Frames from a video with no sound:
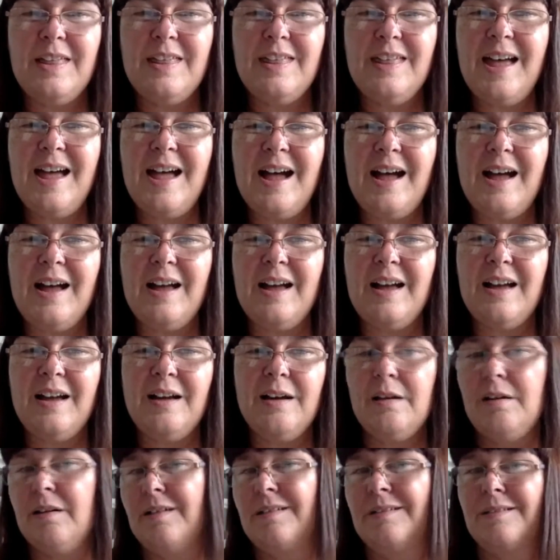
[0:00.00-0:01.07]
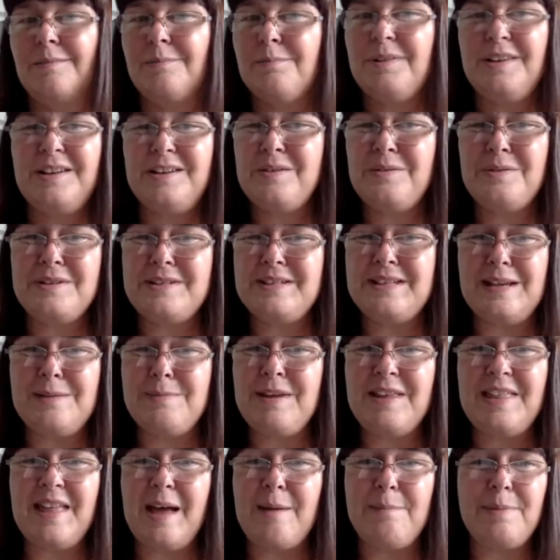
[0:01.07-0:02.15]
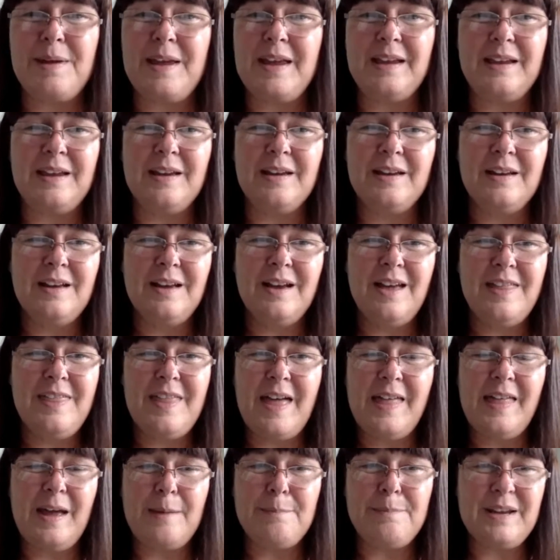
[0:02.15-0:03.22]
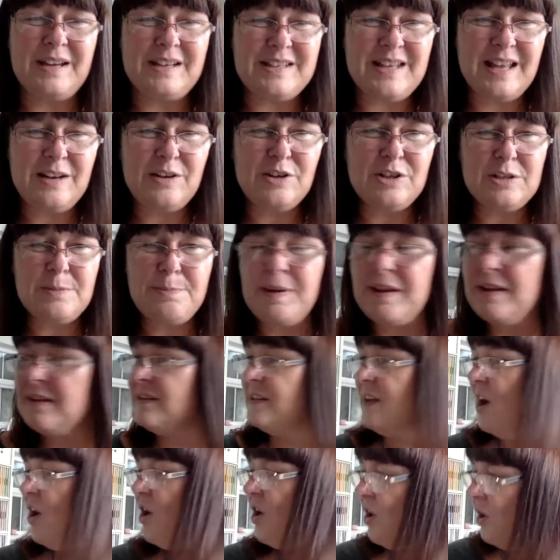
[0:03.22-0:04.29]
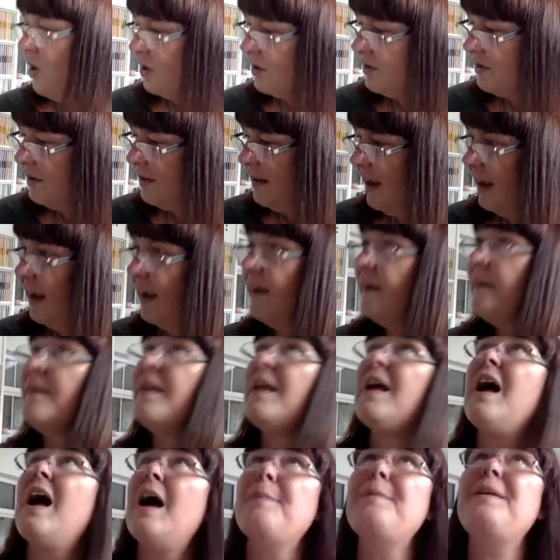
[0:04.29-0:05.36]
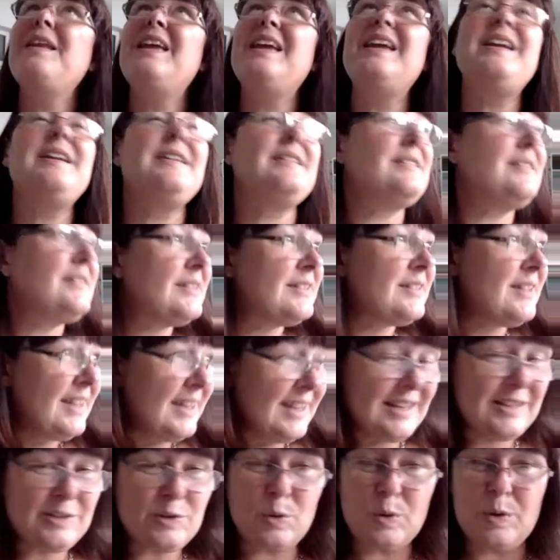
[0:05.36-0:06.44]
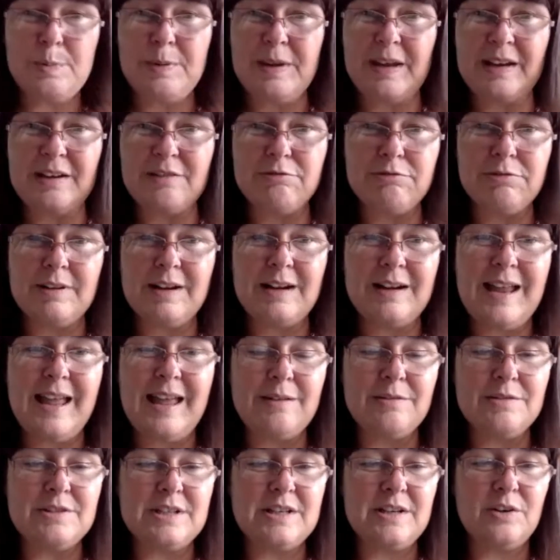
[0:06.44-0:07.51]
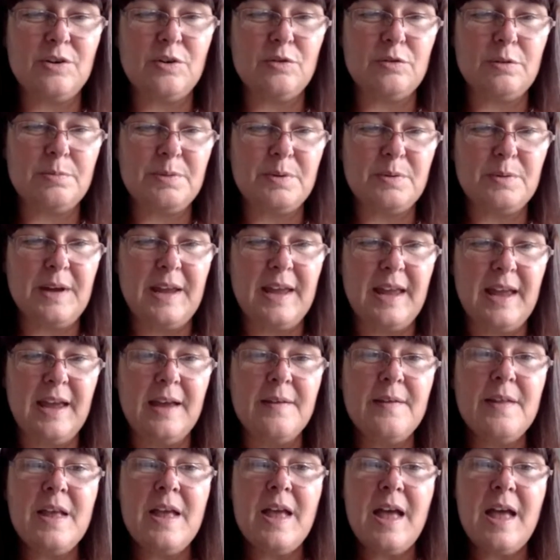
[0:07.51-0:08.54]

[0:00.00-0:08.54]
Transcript: that. But you don't want to see me that big and that that big. So that looks a bit dark, doesn't it? I mean, it is. It is all a bit cloudy and horrible here.